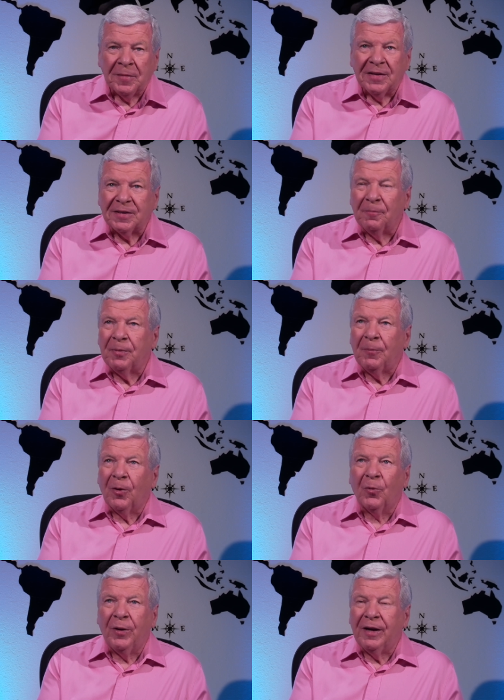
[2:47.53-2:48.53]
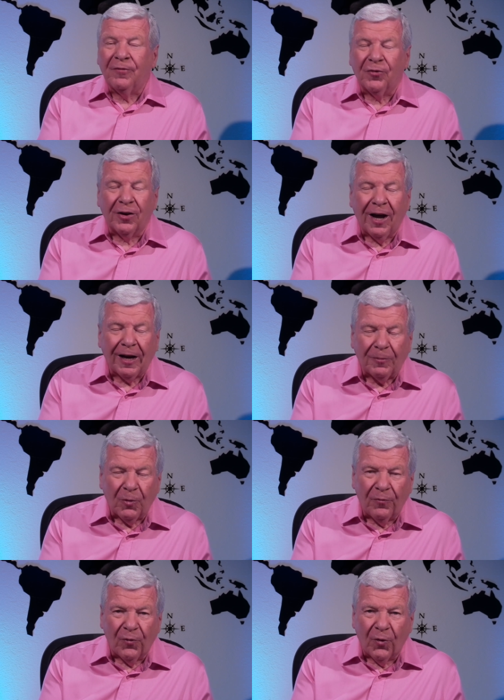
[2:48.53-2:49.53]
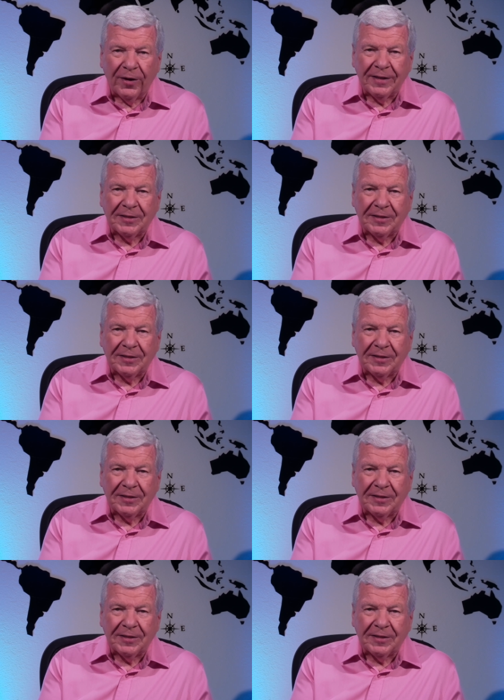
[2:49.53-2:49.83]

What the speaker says: Some people are waiting for an audible voice.